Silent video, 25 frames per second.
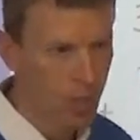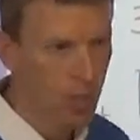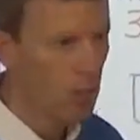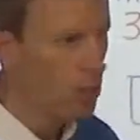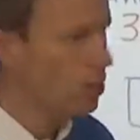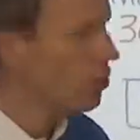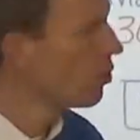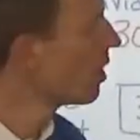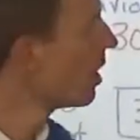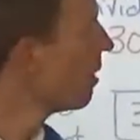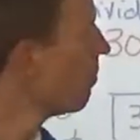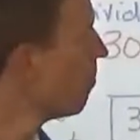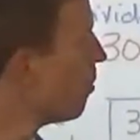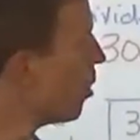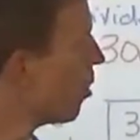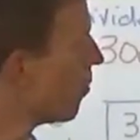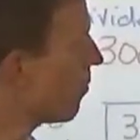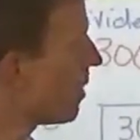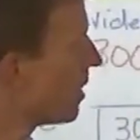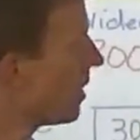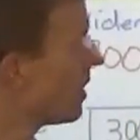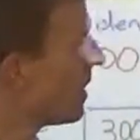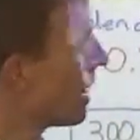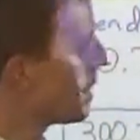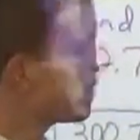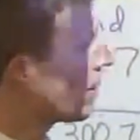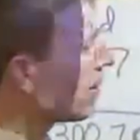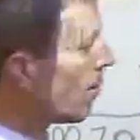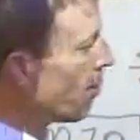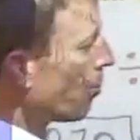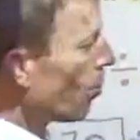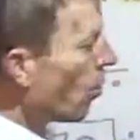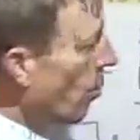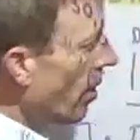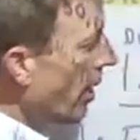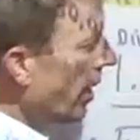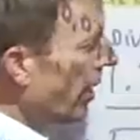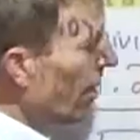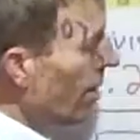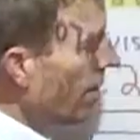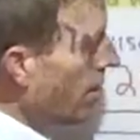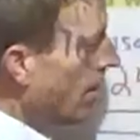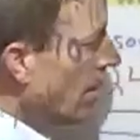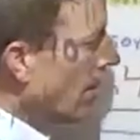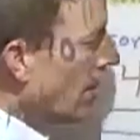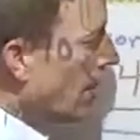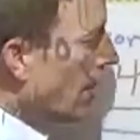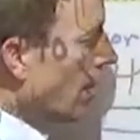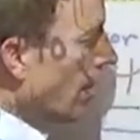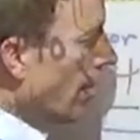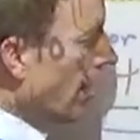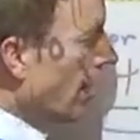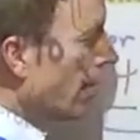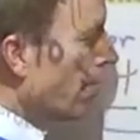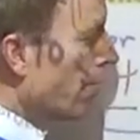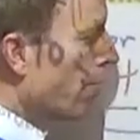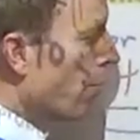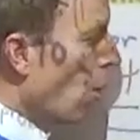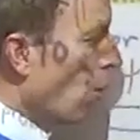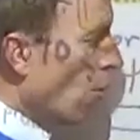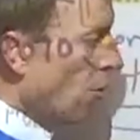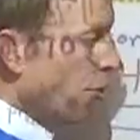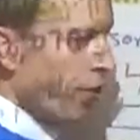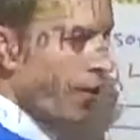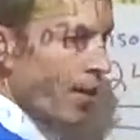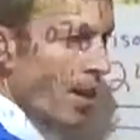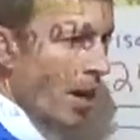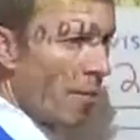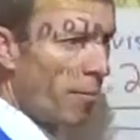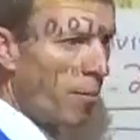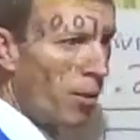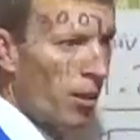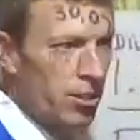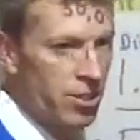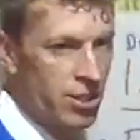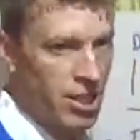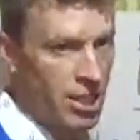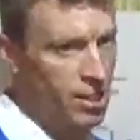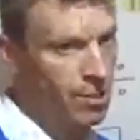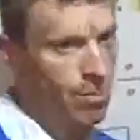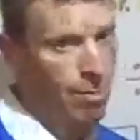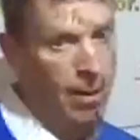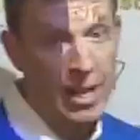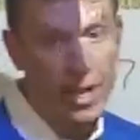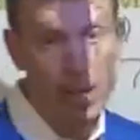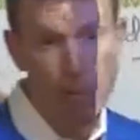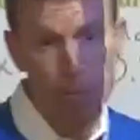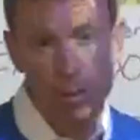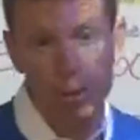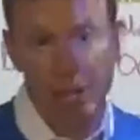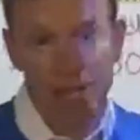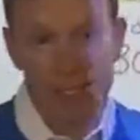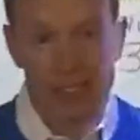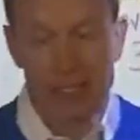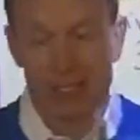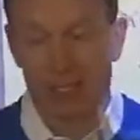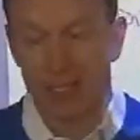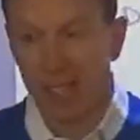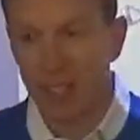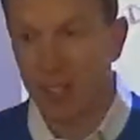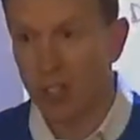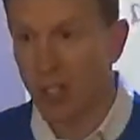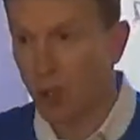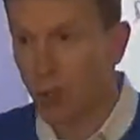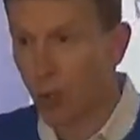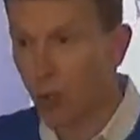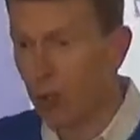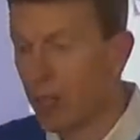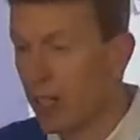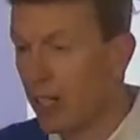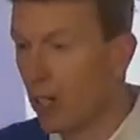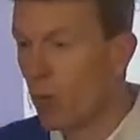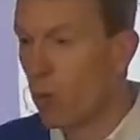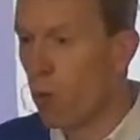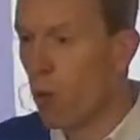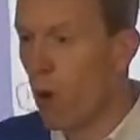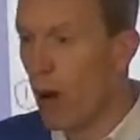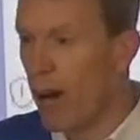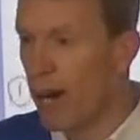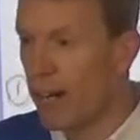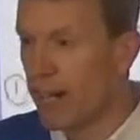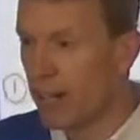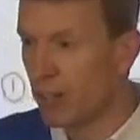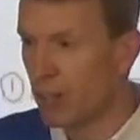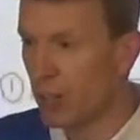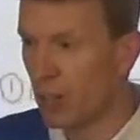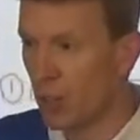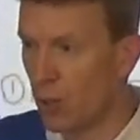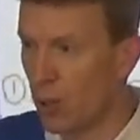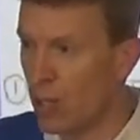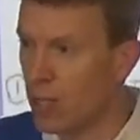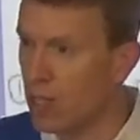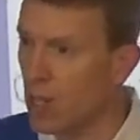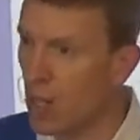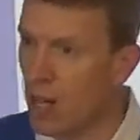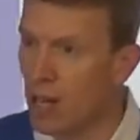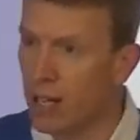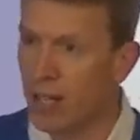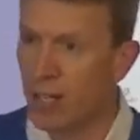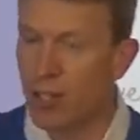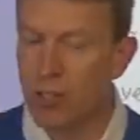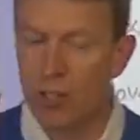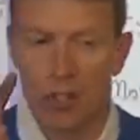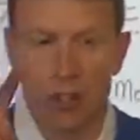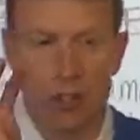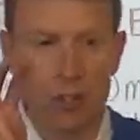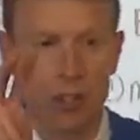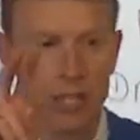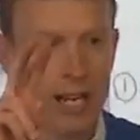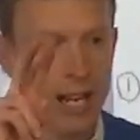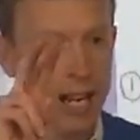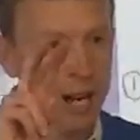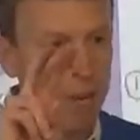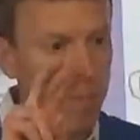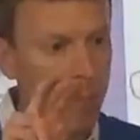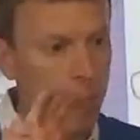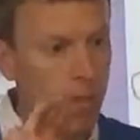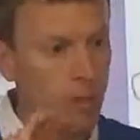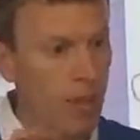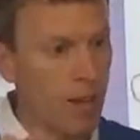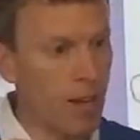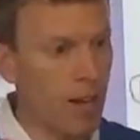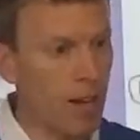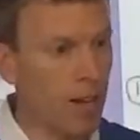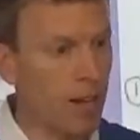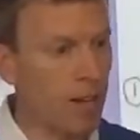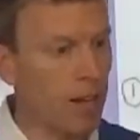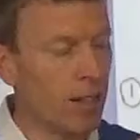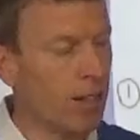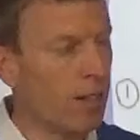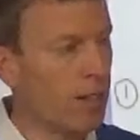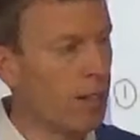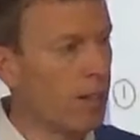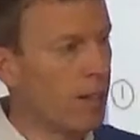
You can move the decimal point in both numbers as many places as you really wanted to, as long as you kept the